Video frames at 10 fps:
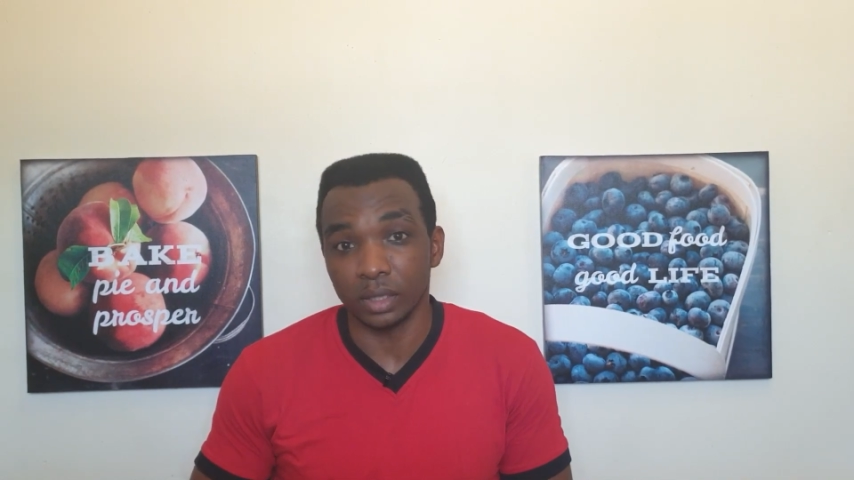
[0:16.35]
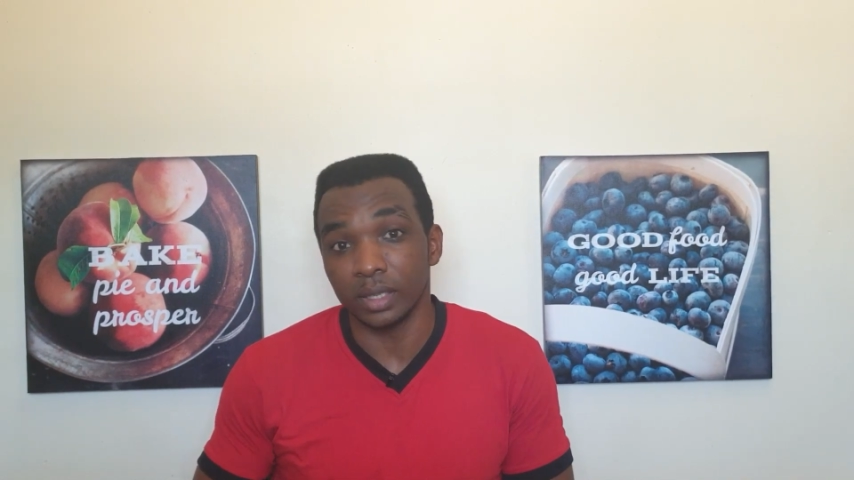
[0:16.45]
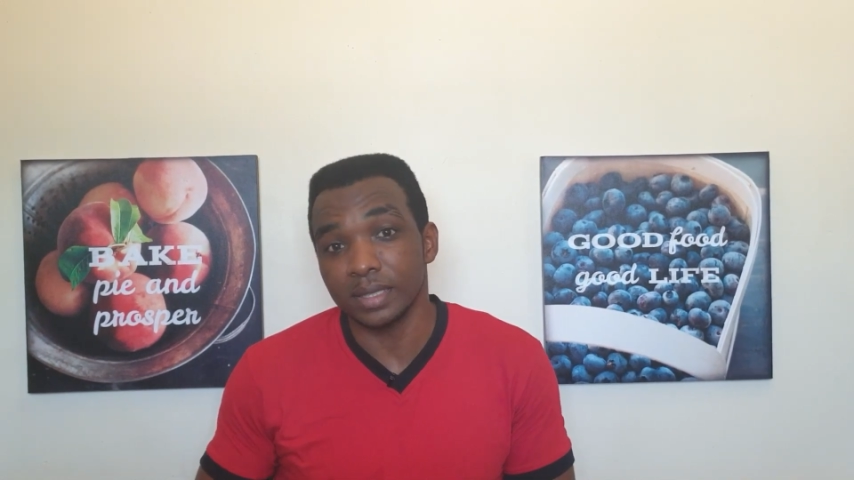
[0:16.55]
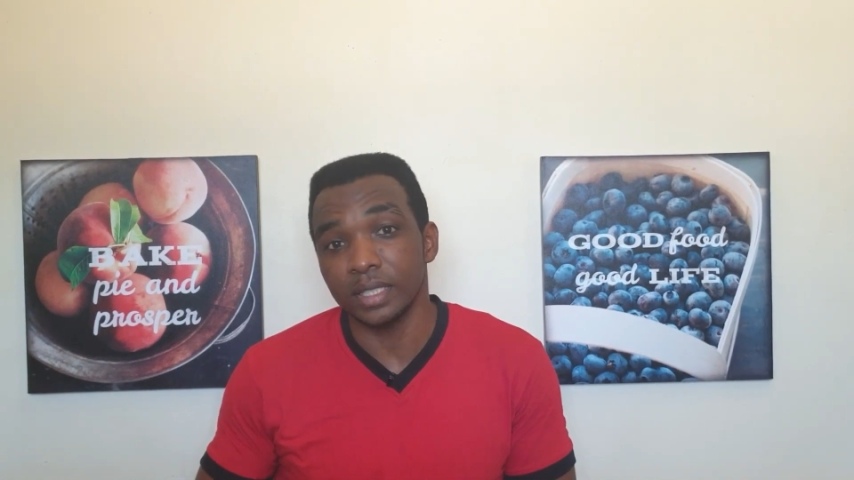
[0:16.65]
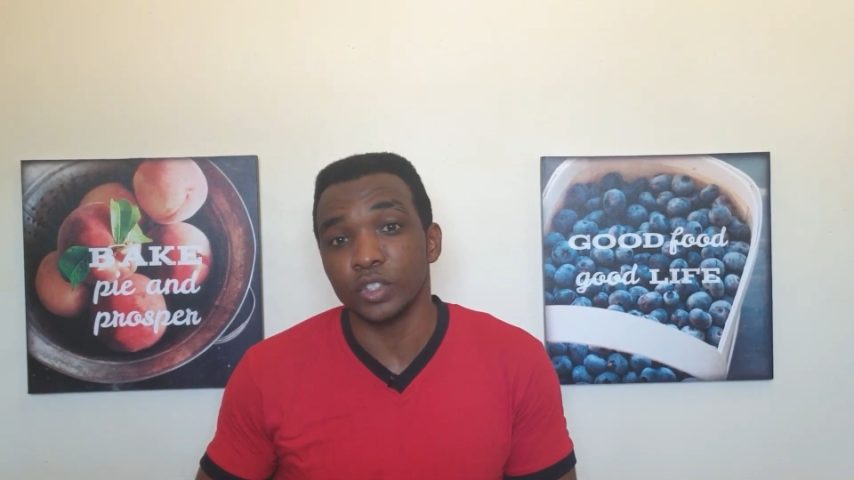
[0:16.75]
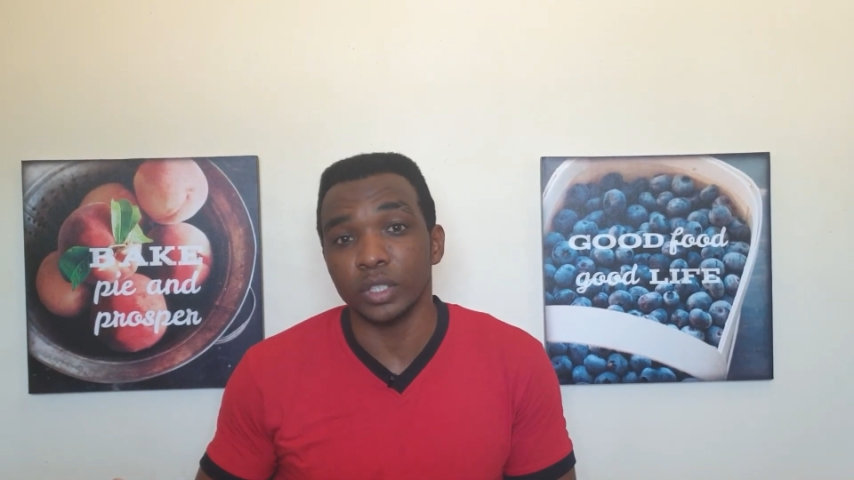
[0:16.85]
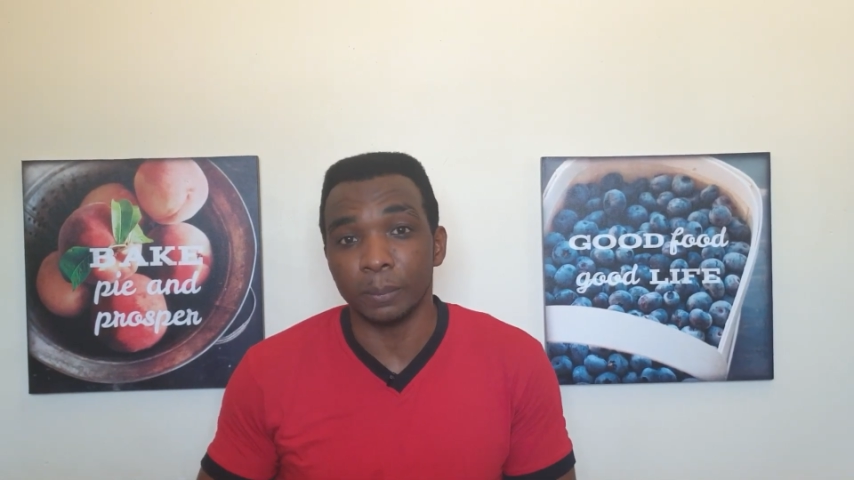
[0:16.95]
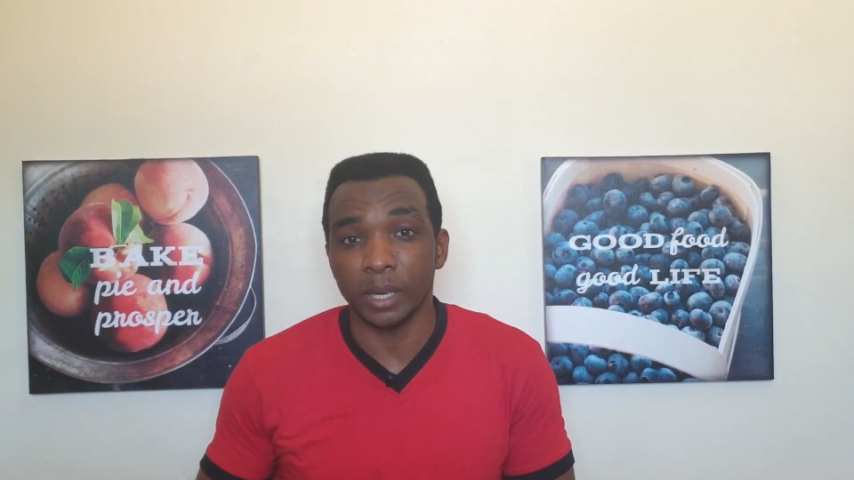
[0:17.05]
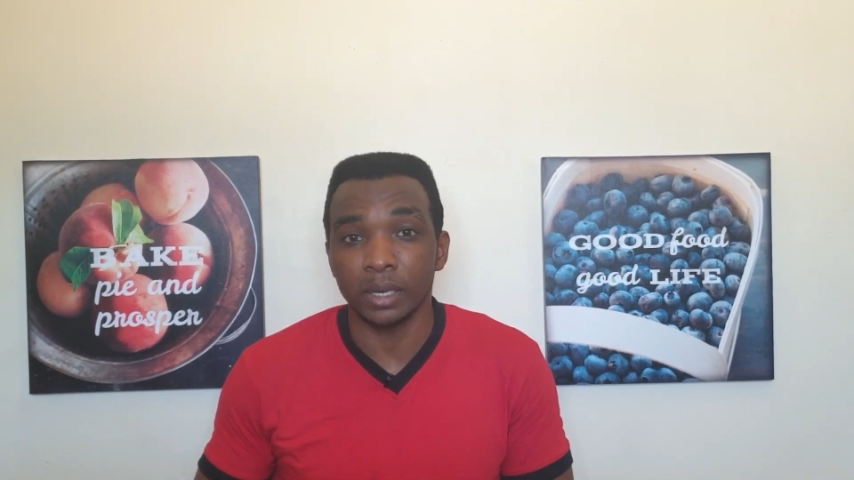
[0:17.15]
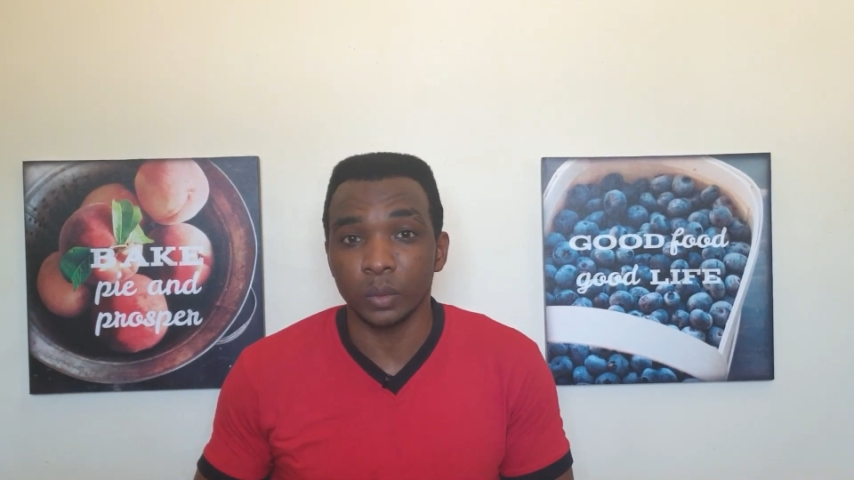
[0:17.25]
or C three
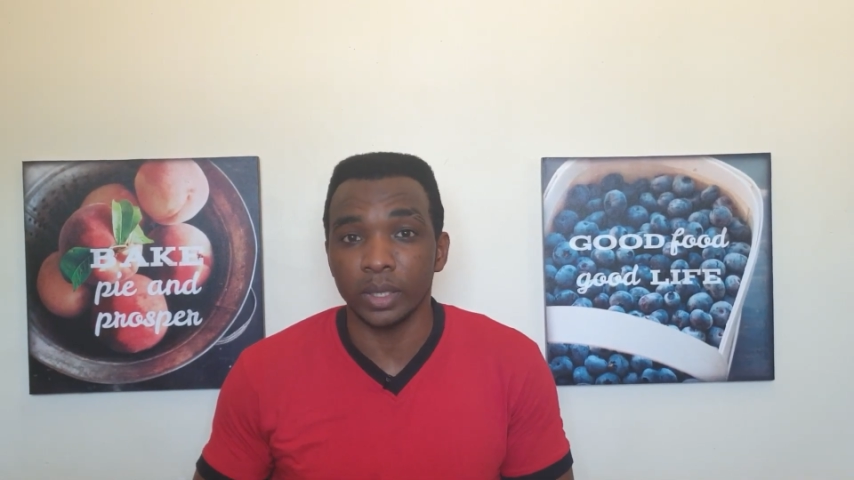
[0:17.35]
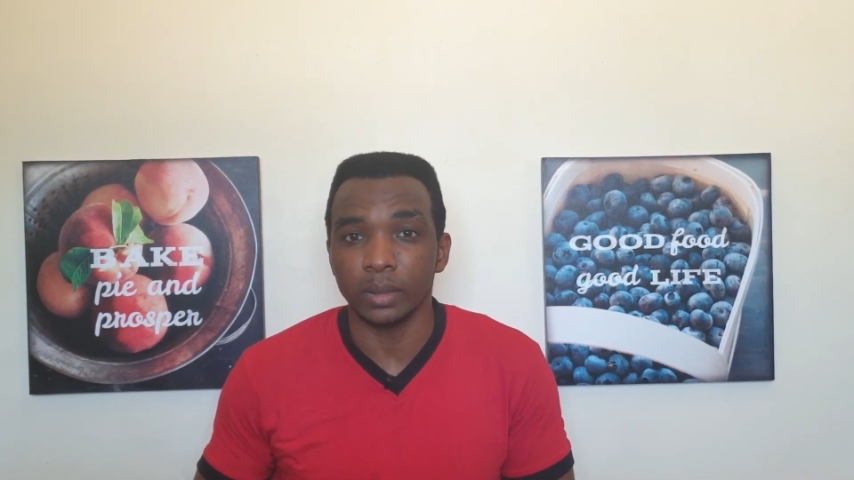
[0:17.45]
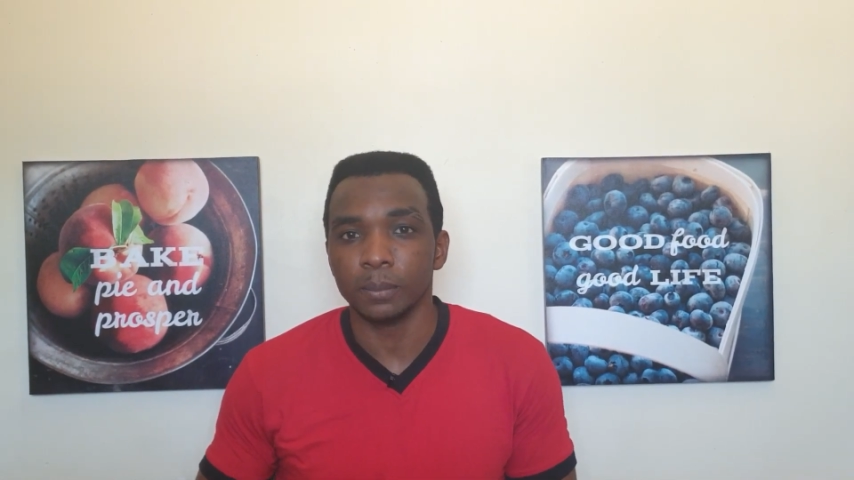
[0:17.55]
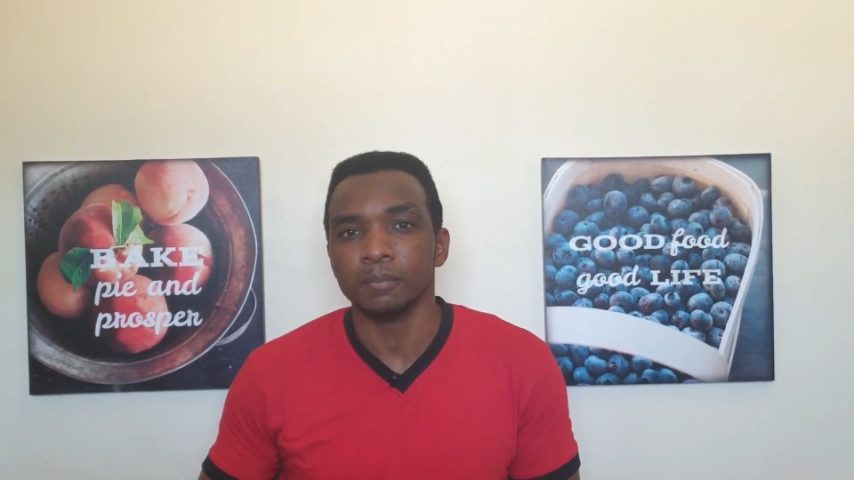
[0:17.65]
pathway.